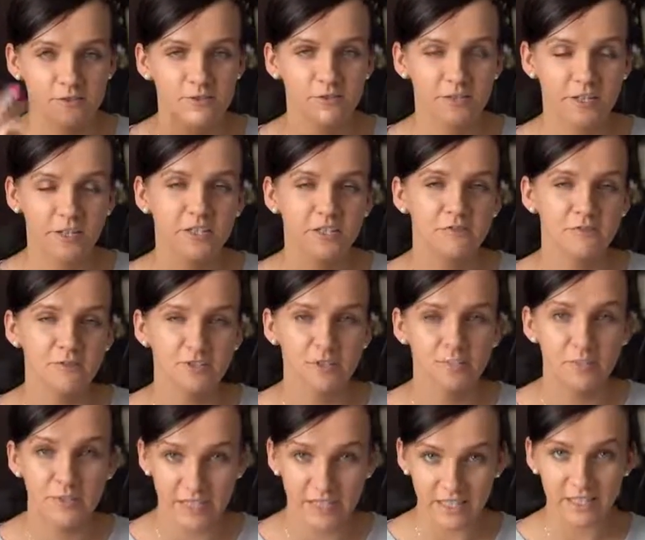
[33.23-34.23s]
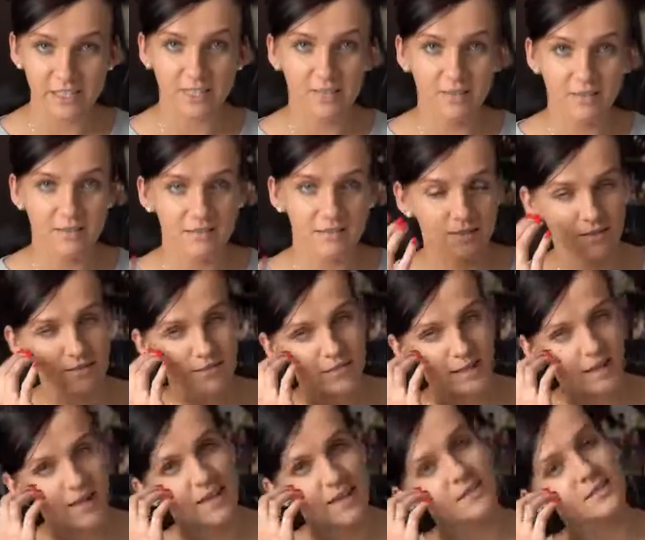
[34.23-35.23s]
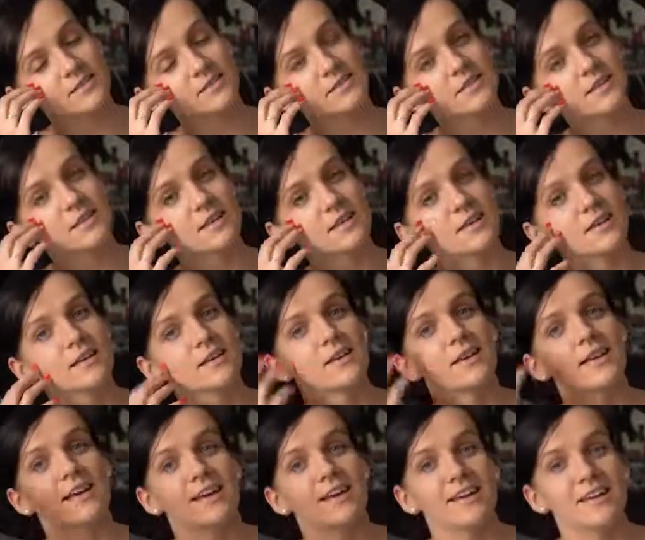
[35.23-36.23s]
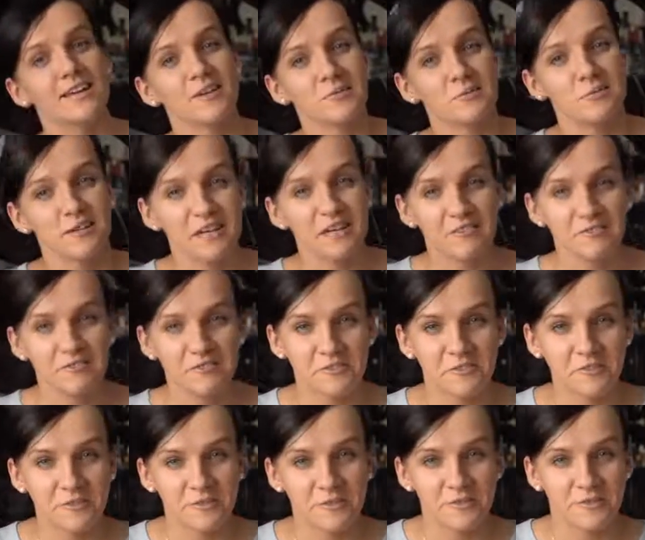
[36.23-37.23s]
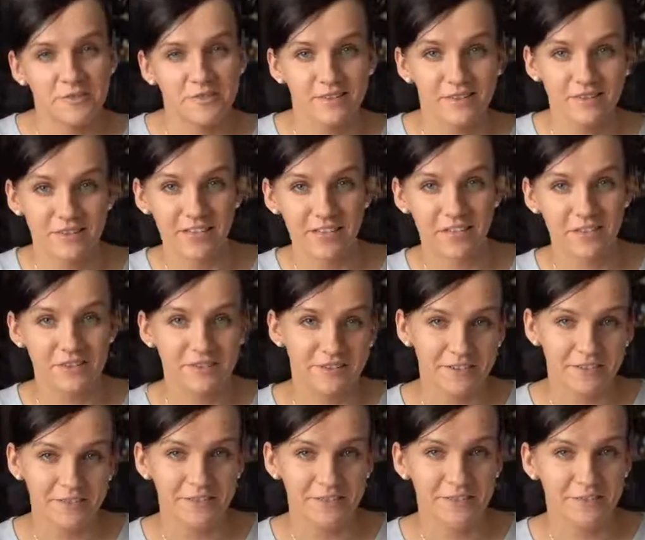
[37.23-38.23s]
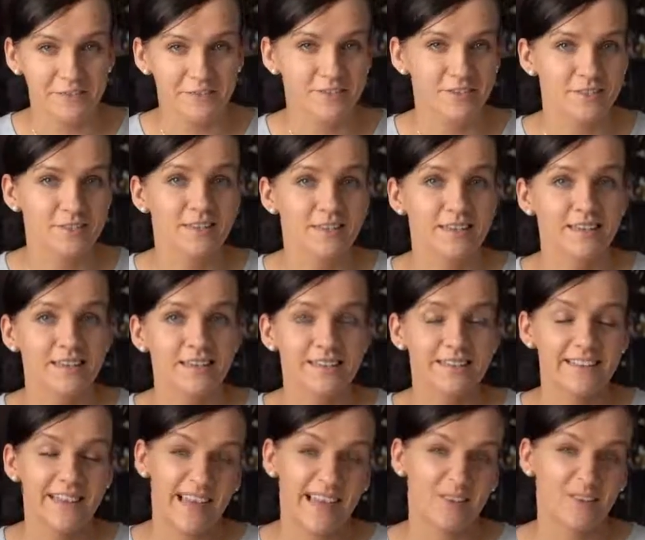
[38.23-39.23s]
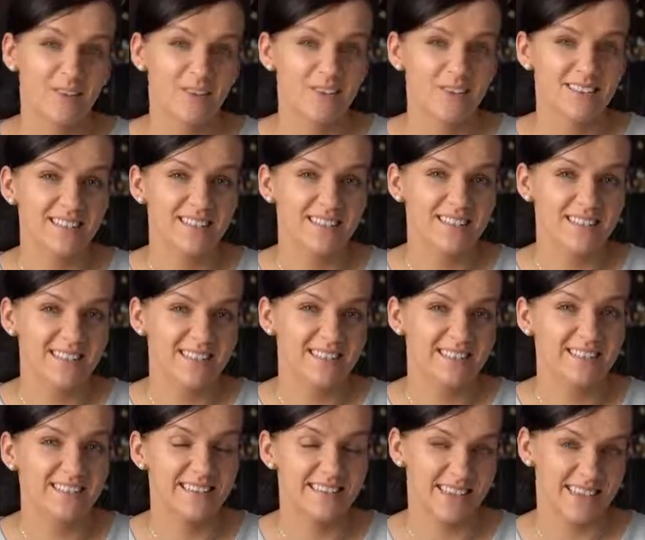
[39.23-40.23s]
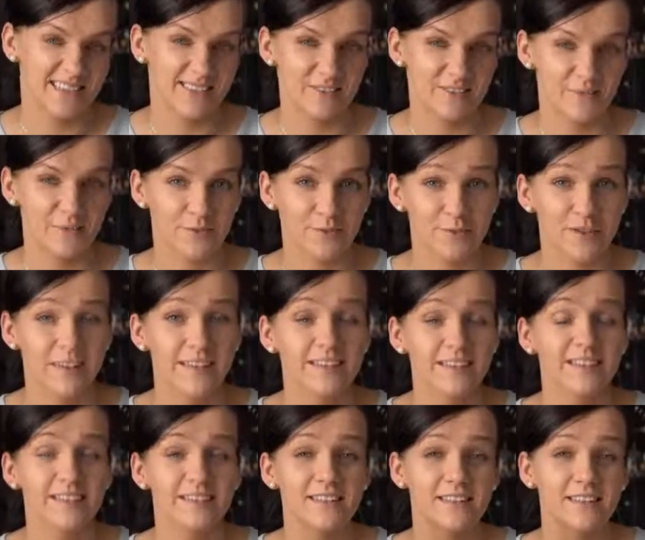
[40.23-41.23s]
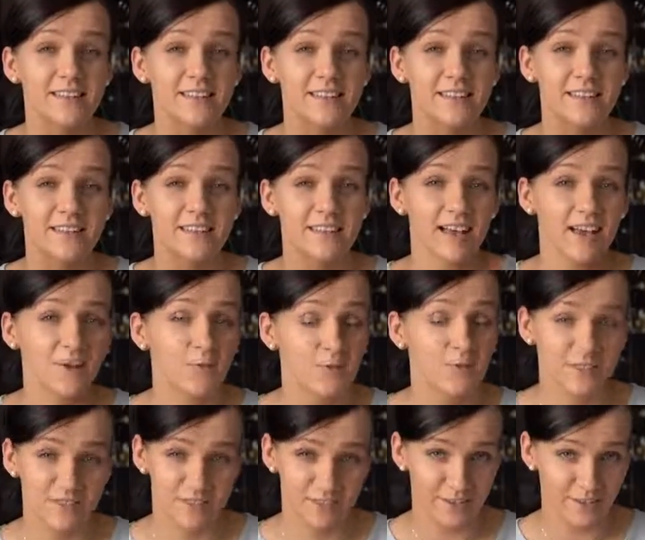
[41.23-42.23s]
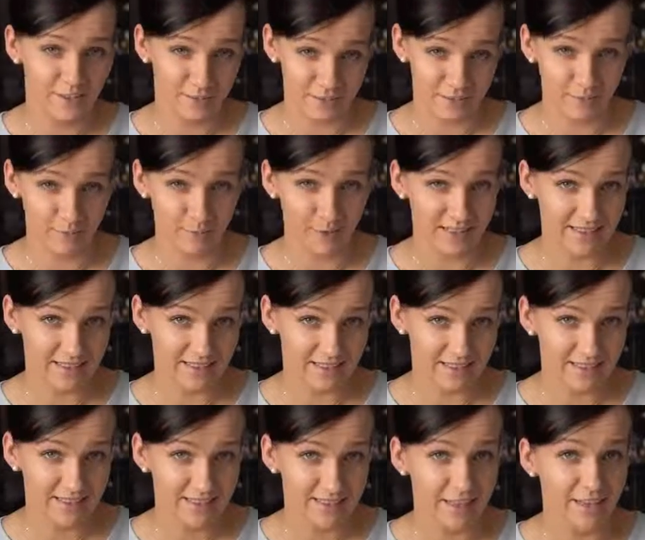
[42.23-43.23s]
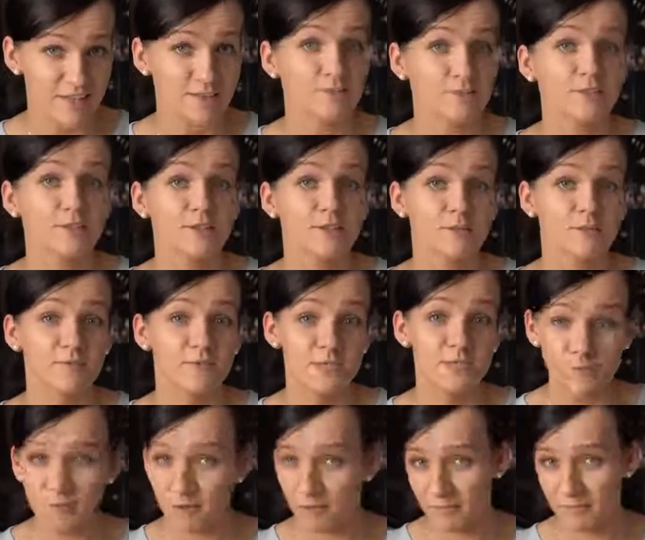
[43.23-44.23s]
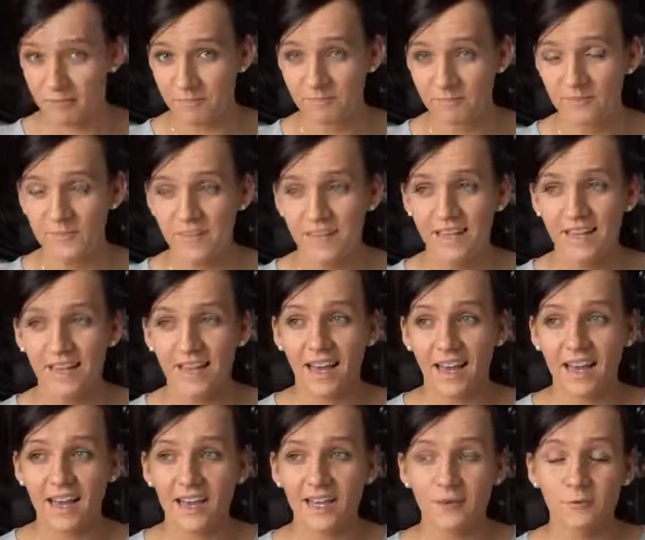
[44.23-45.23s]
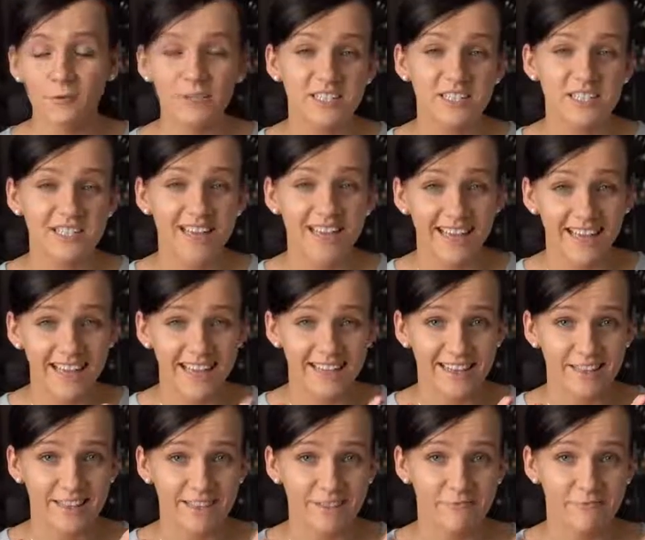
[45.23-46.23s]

change for the PE class and we have to take off our shoes, that was not so great, and I wasn't the only one that had to deal with this problem. I wish I had